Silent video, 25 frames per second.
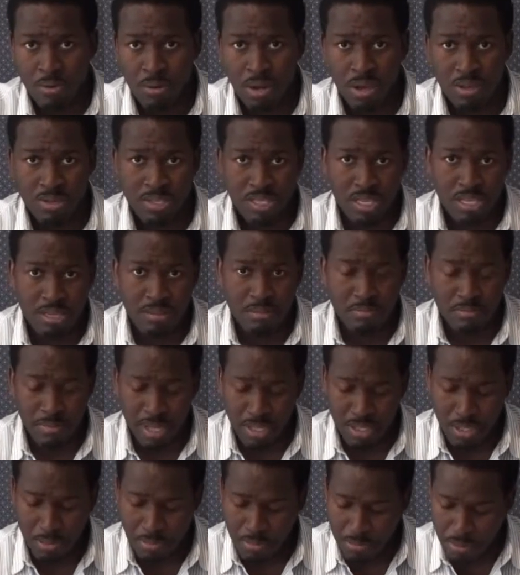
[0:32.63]
I'll say my
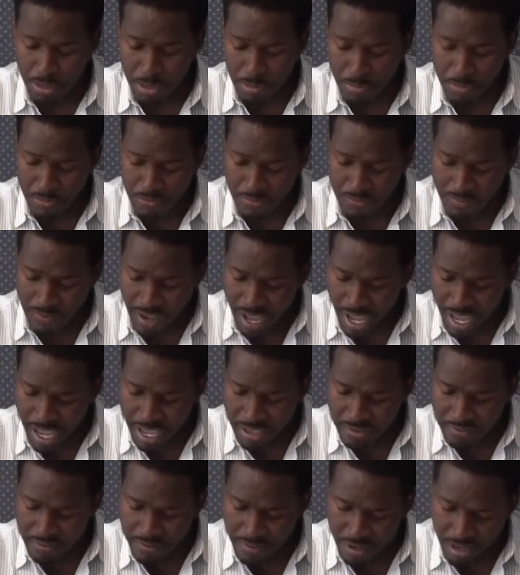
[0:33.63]
number number
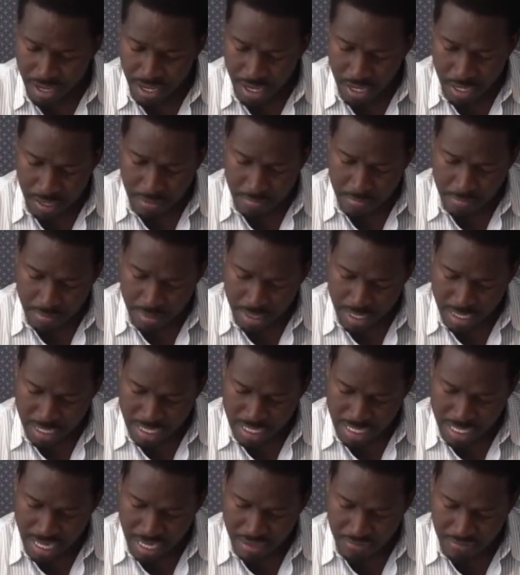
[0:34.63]
five um,
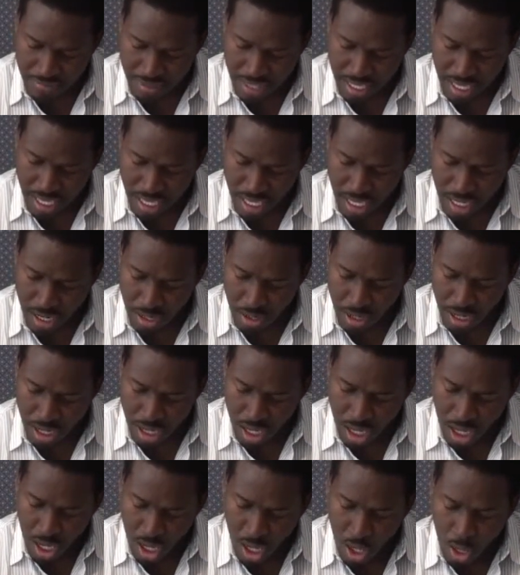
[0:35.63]
tech for the year
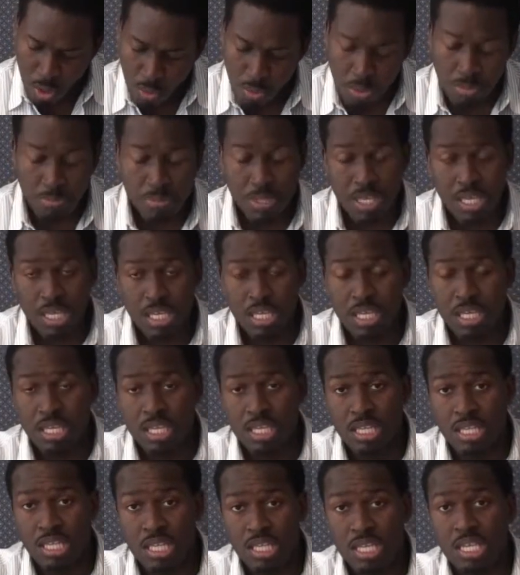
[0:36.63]
would be
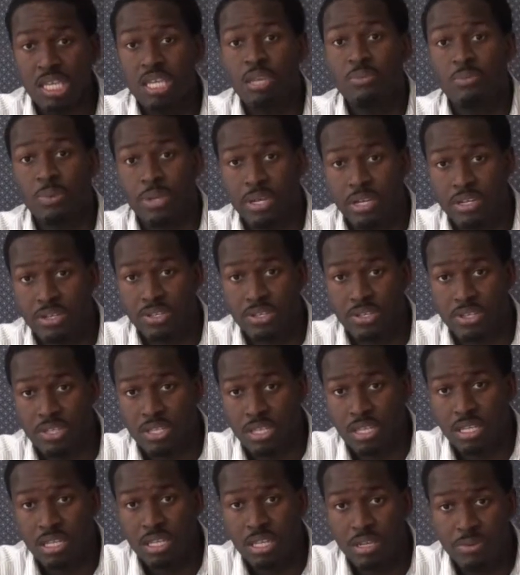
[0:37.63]
e-readers
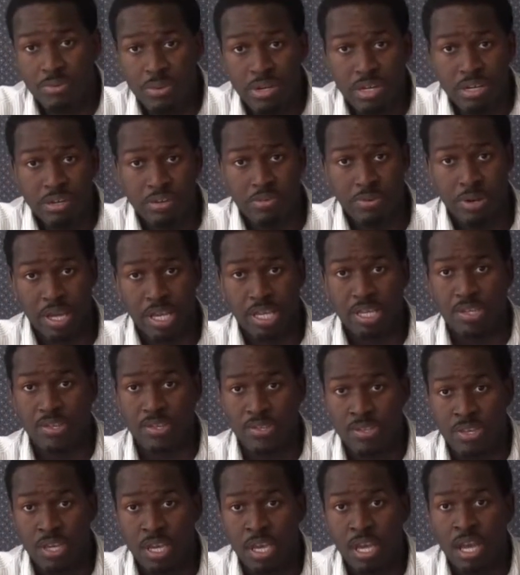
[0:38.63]
and e-reader
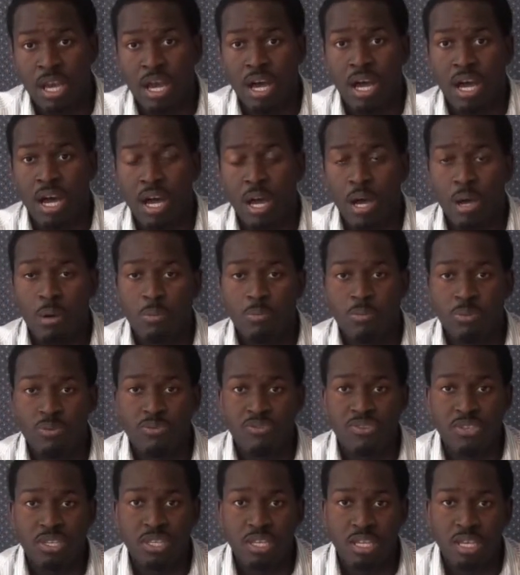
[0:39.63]
craze. Um,
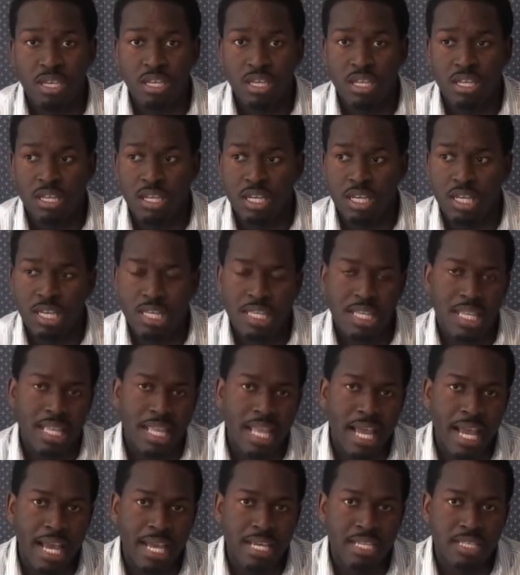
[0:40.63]
we've seen in the
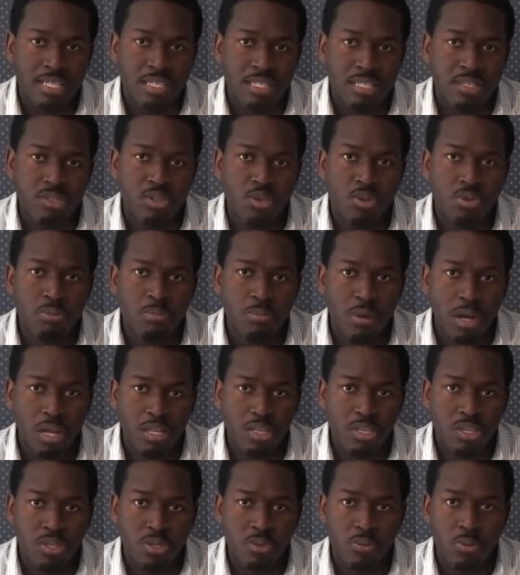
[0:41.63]
last two
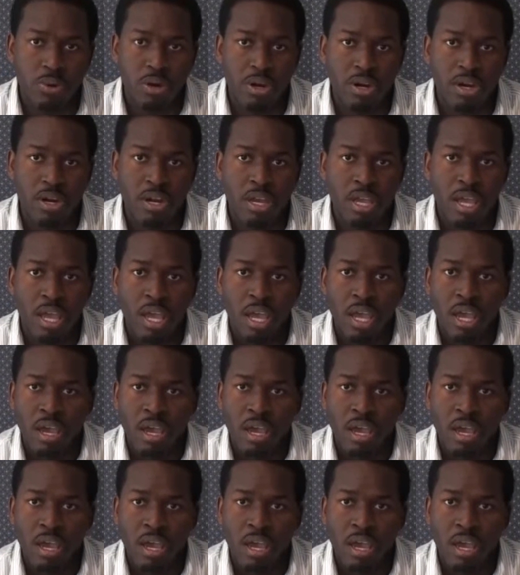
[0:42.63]
months where